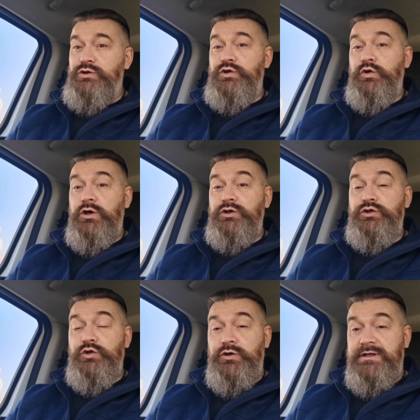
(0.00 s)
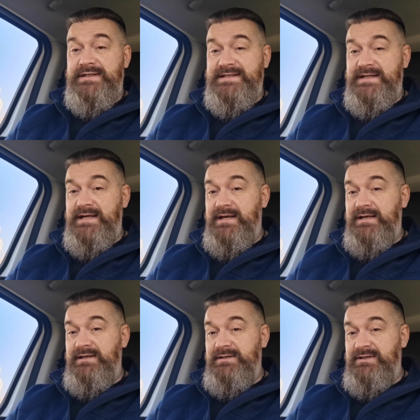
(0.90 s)
jo- a joyous
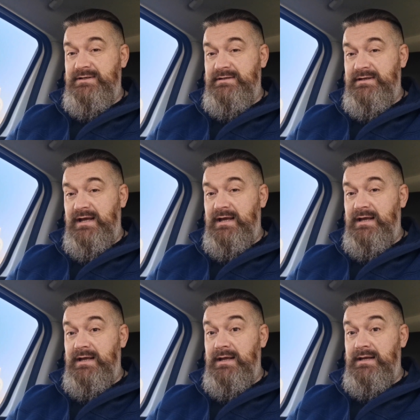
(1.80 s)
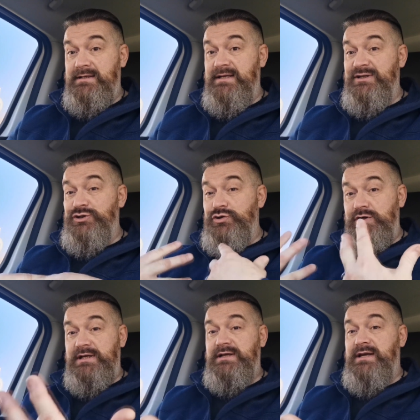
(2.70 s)
occasion and
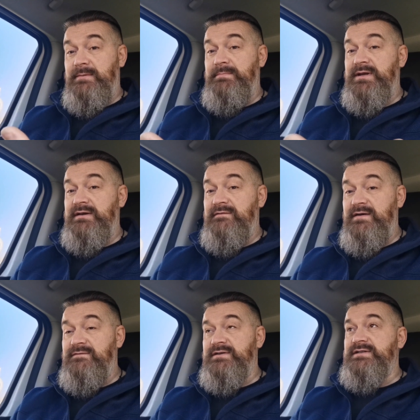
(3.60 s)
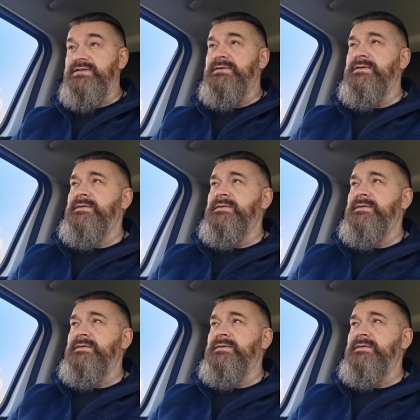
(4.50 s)
enjoying the company of others,